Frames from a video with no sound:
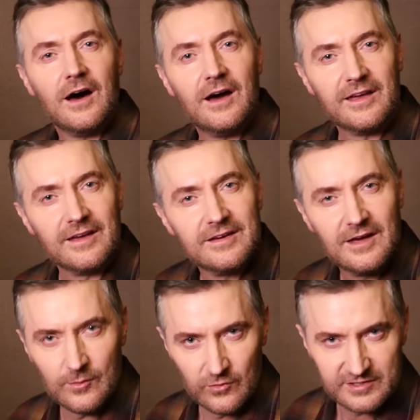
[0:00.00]
Hi,
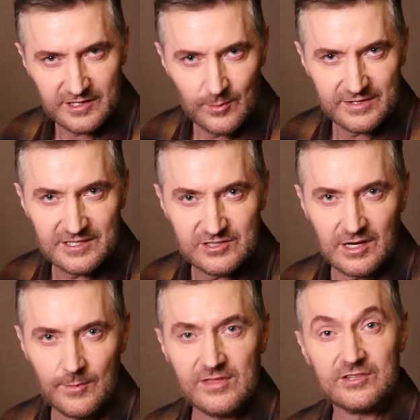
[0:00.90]
I'm Richard
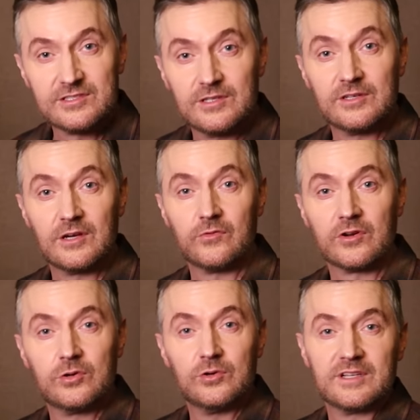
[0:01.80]
Armitage and I'm in the studio
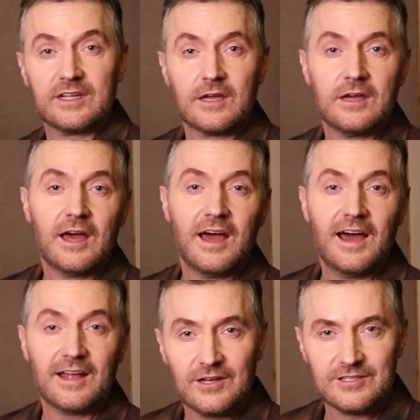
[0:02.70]
recording
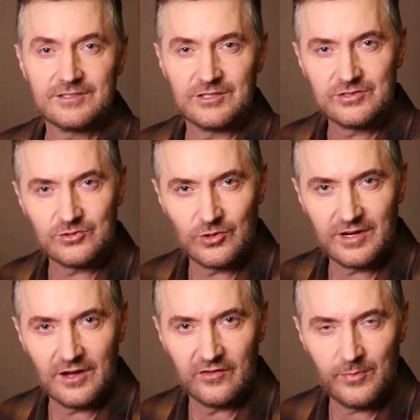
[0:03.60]
Atlas, the
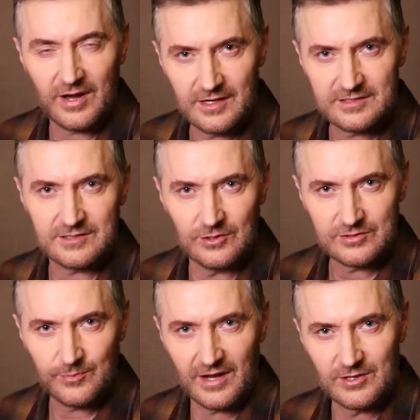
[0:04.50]
story of Pa
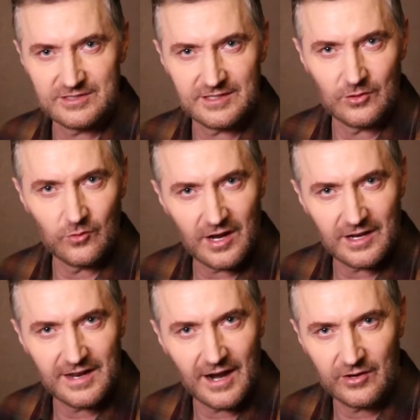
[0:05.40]
Salt by Lucinda
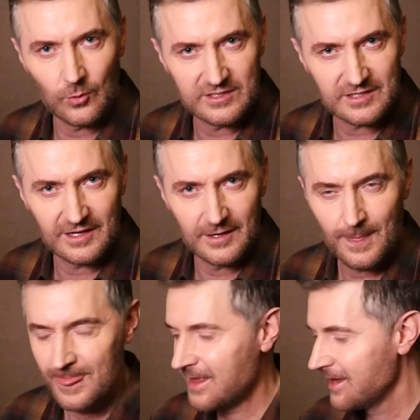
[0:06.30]
Riley and Harry Whittaker,
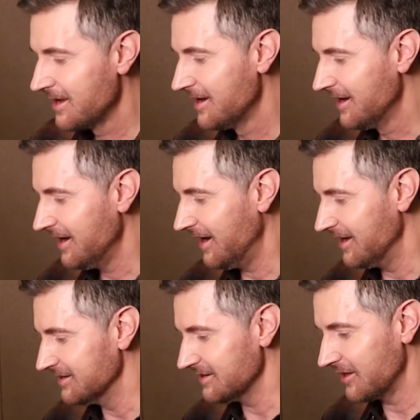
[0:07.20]

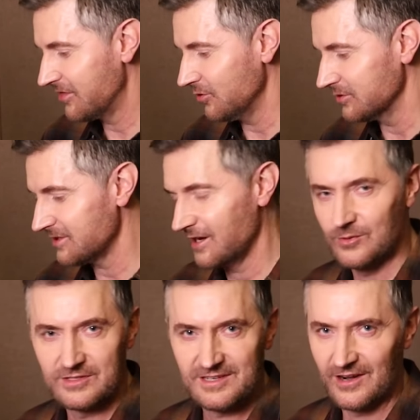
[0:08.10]
and I thought
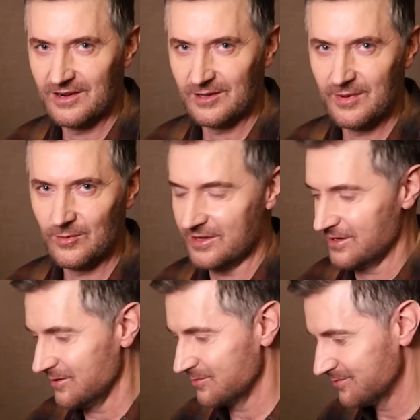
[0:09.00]
I would share a little bit
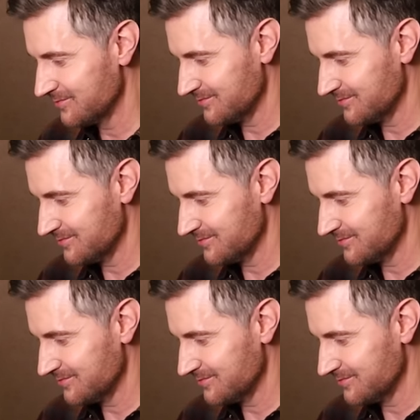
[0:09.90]
with you.